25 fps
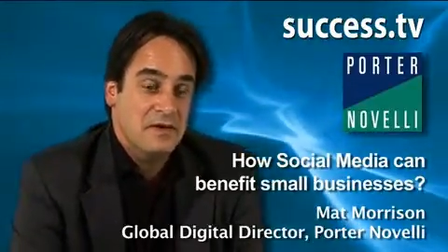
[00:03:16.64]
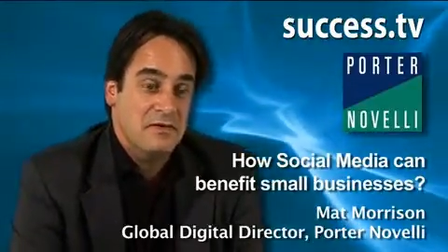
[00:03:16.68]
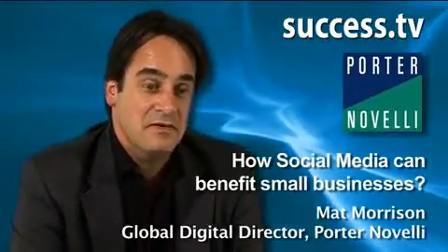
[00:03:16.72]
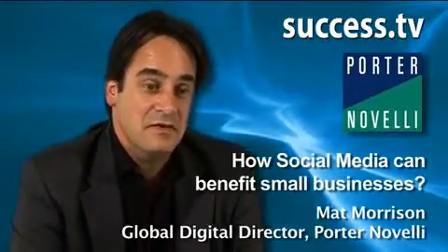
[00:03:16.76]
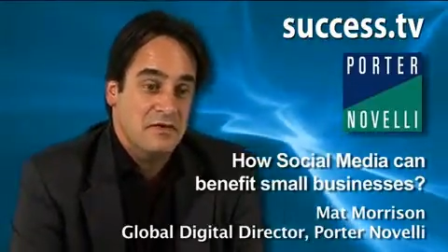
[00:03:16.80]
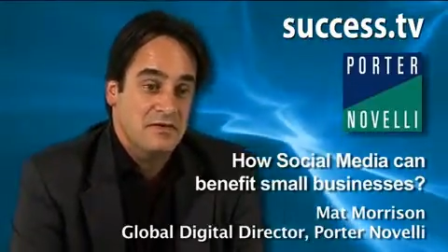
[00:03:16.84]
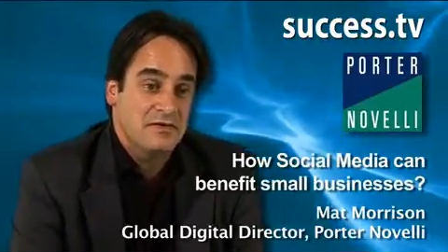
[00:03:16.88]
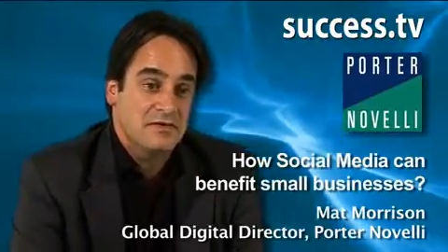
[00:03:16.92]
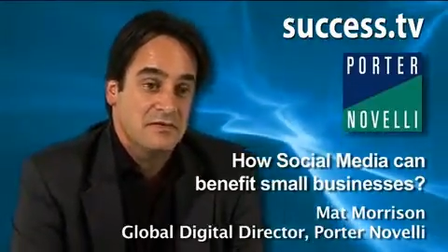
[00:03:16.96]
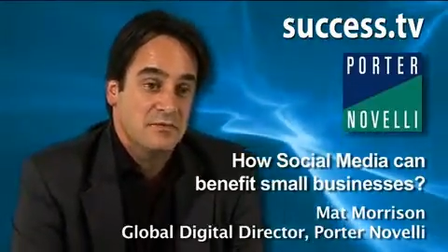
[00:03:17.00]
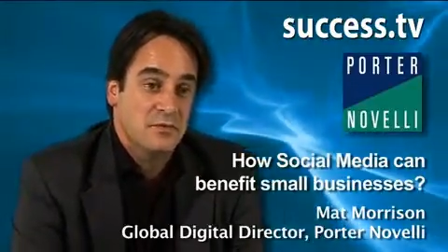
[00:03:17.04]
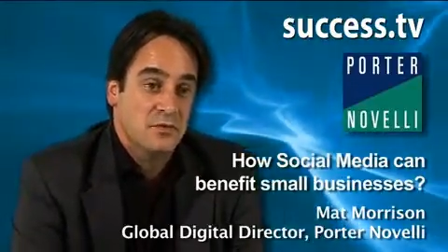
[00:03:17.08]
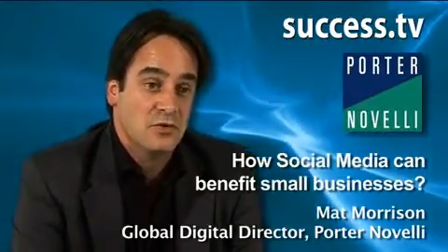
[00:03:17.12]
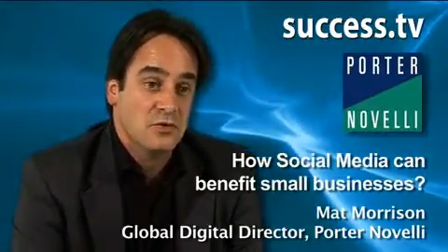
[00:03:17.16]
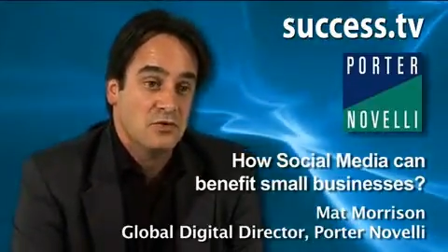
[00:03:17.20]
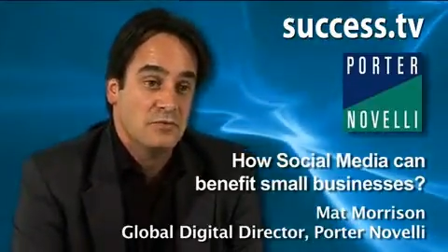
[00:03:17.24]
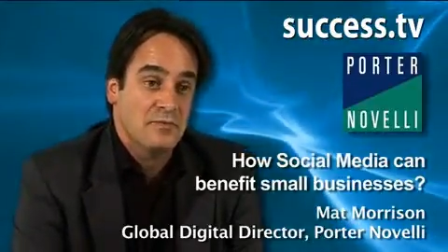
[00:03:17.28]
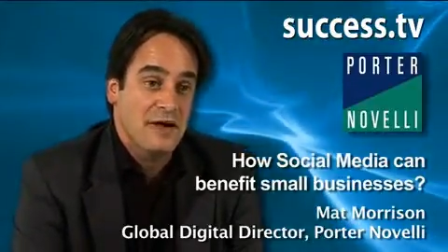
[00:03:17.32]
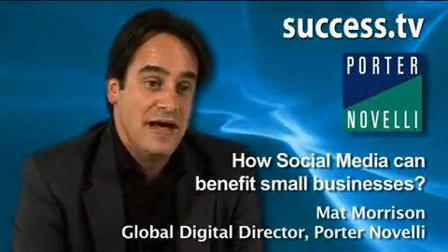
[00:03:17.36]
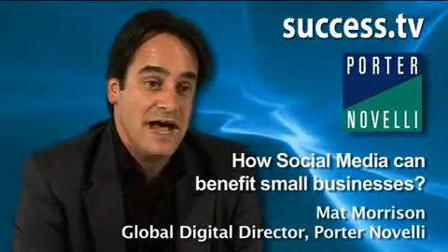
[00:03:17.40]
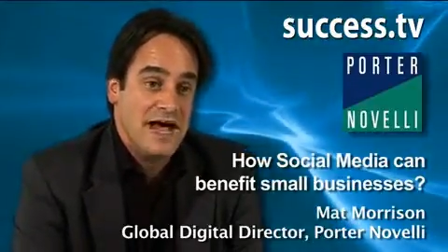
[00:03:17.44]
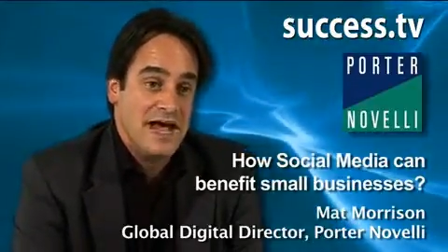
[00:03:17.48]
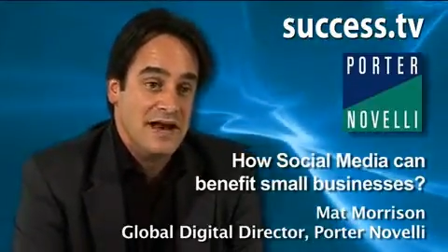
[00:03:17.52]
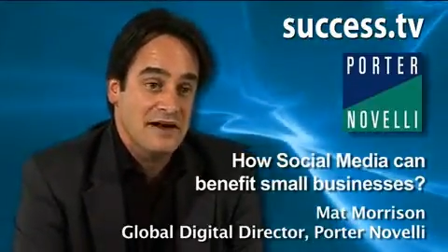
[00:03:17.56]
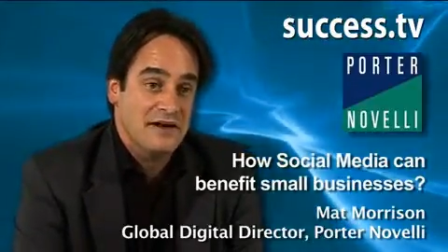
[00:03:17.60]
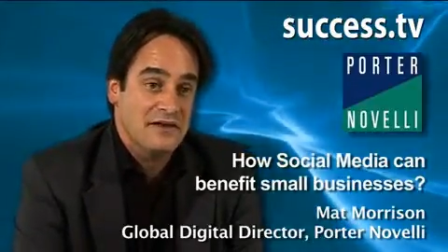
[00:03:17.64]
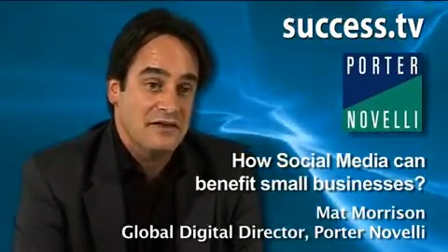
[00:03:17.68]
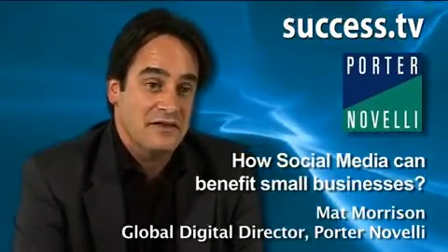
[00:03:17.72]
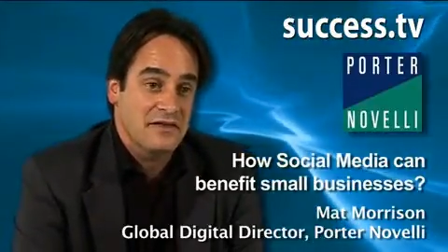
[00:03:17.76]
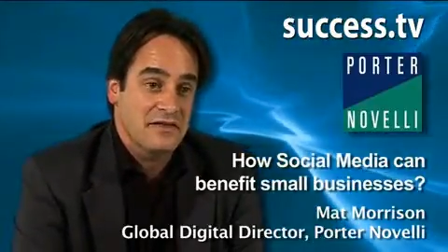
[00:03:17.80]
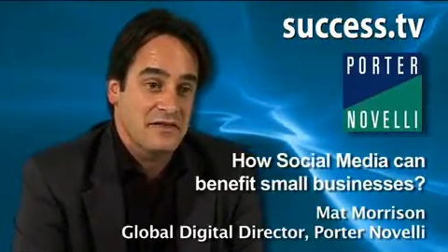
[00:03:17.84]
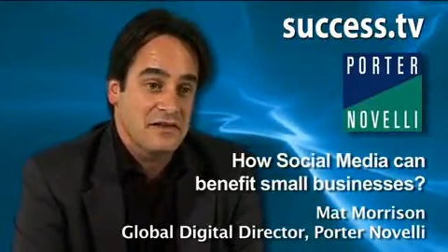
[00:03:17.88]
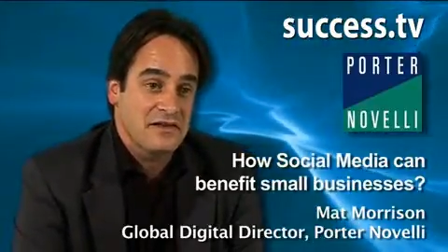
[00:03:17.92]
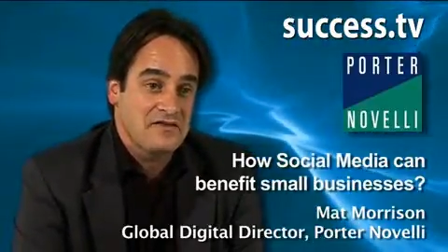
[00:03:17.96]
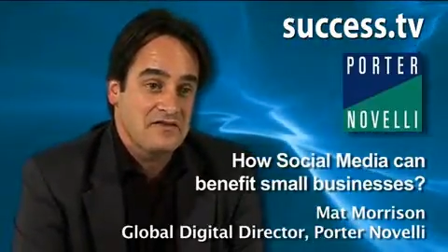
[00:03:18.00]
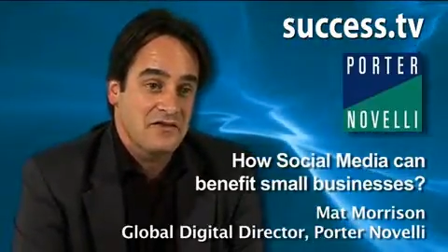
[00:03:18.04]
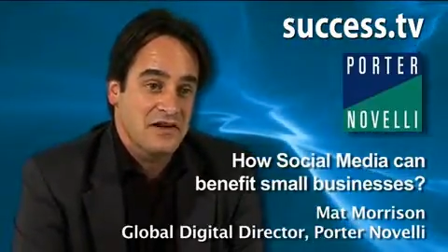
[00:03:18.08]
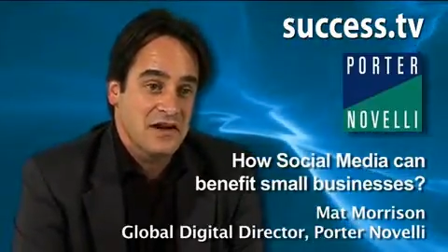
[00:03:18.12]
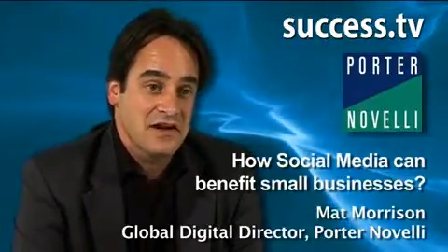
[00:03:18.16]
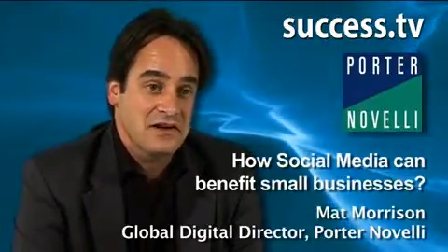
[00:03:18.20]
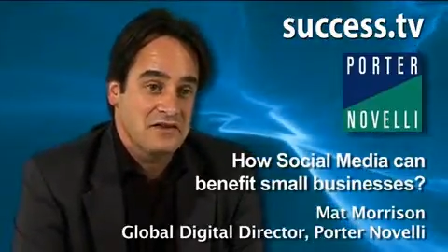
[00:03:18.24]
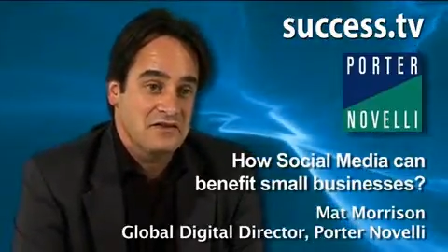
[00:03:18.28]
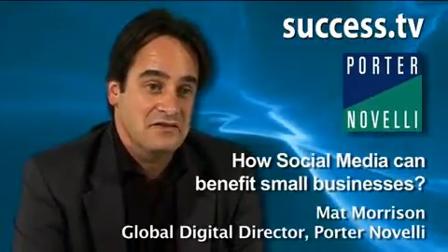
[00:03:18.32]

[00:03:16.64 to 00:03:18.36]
a small band that they're trying